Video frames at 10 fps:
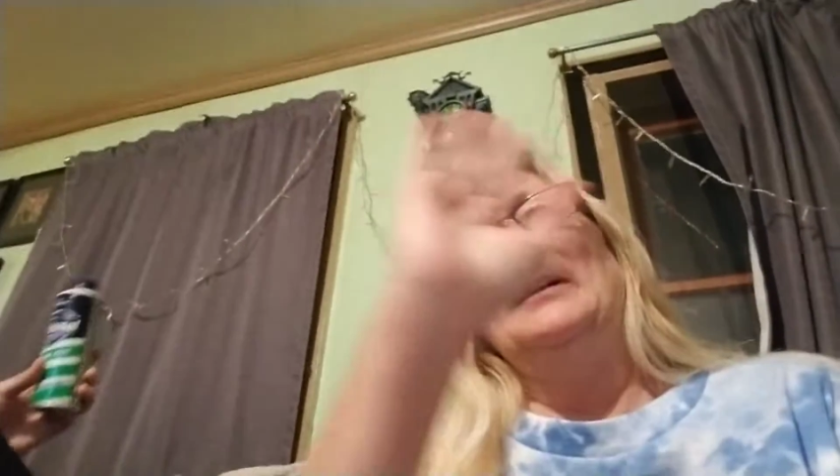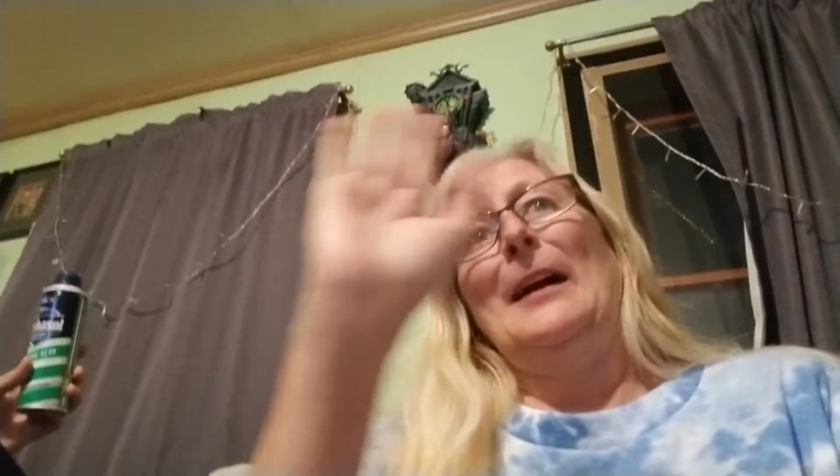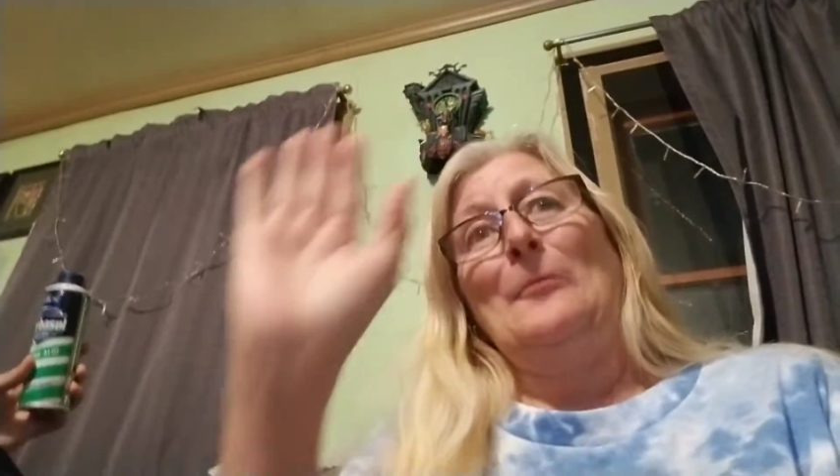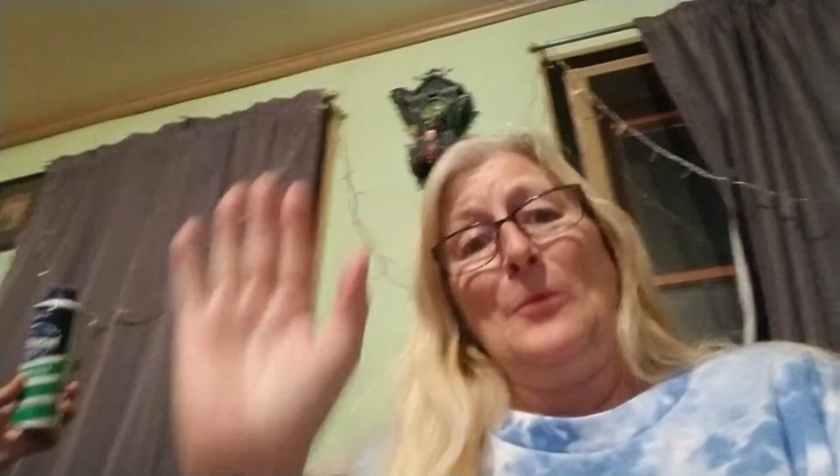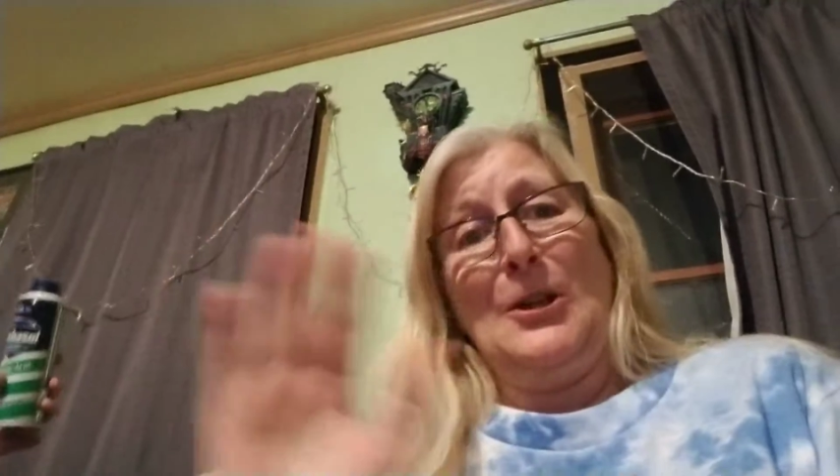I
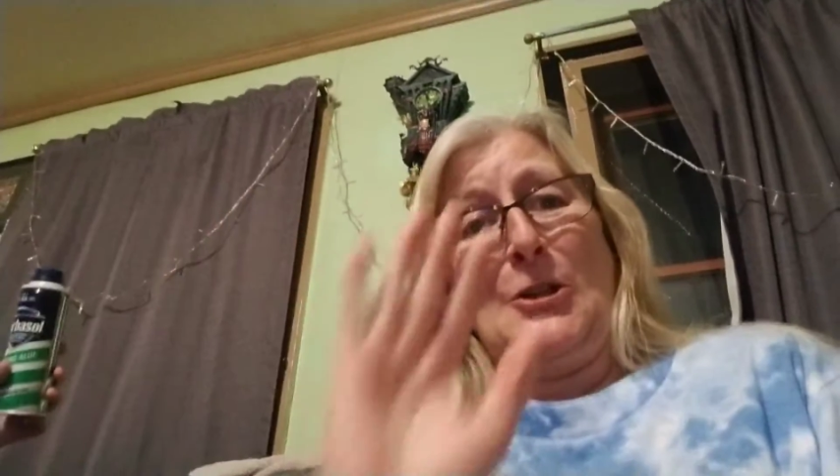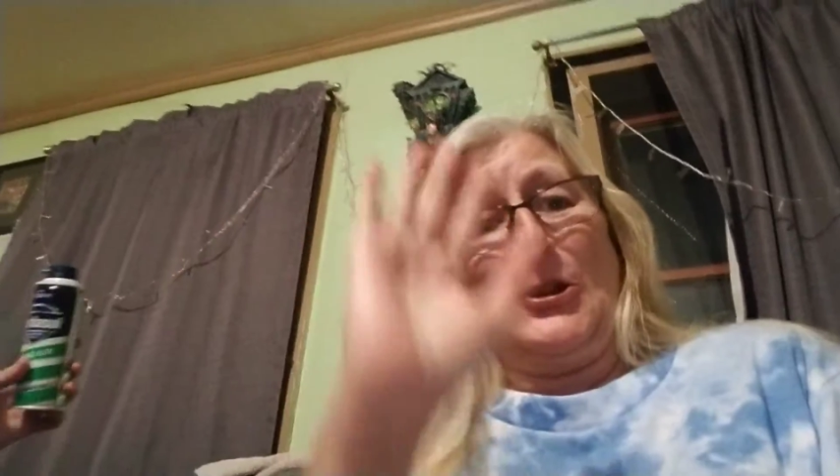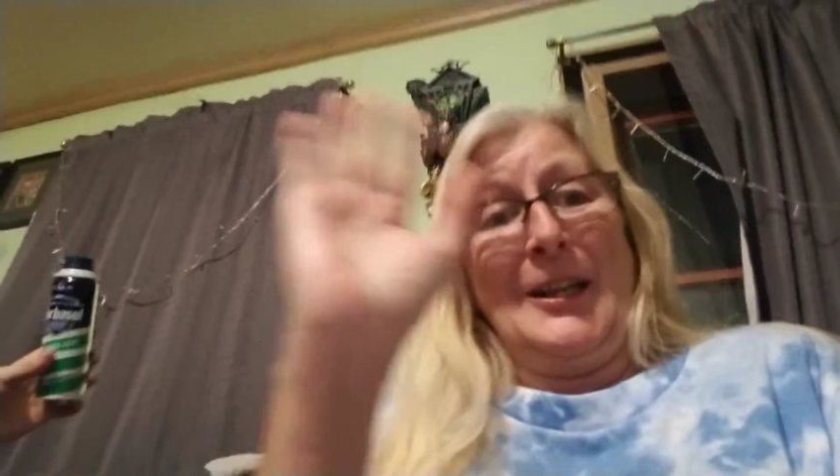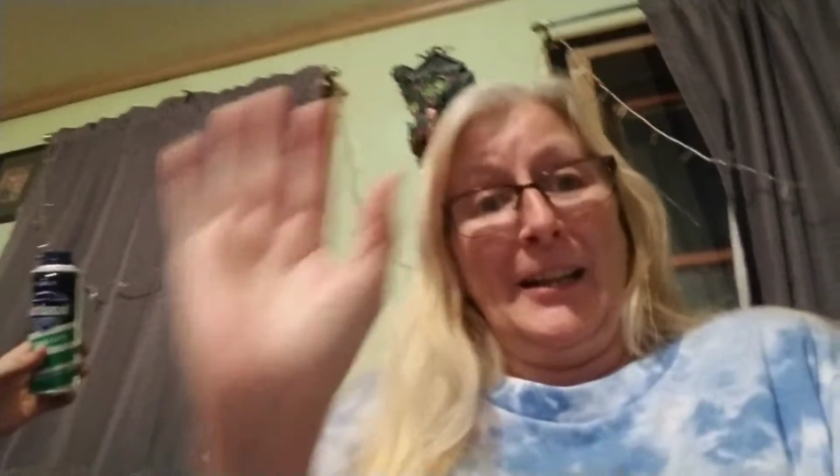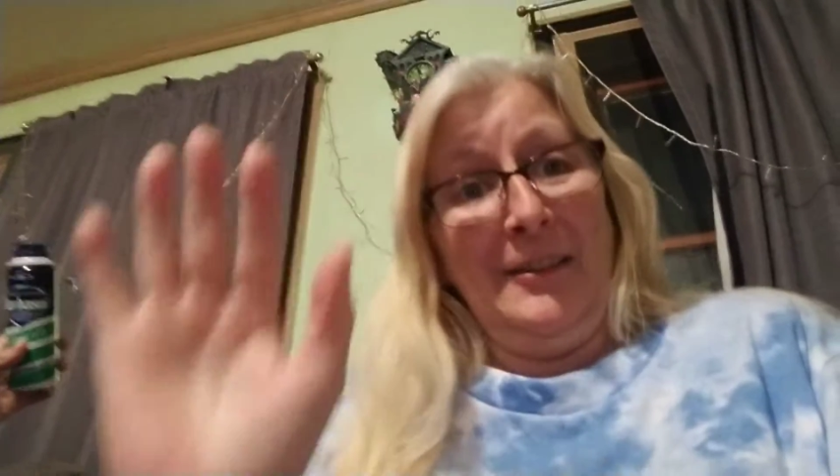was
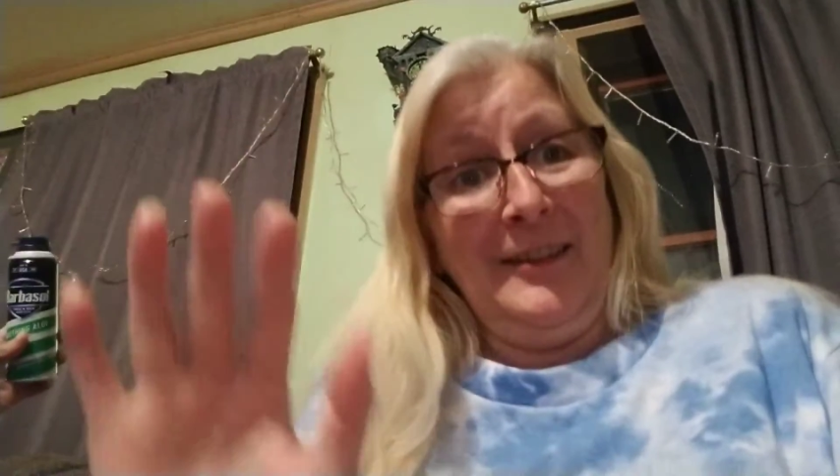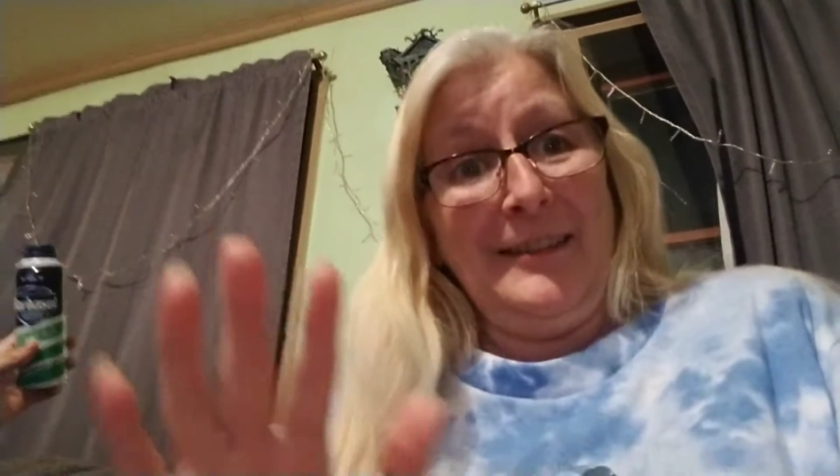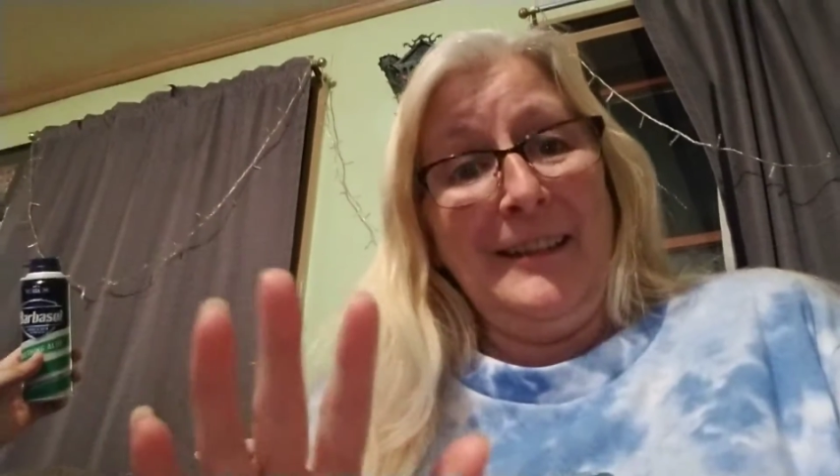challenged.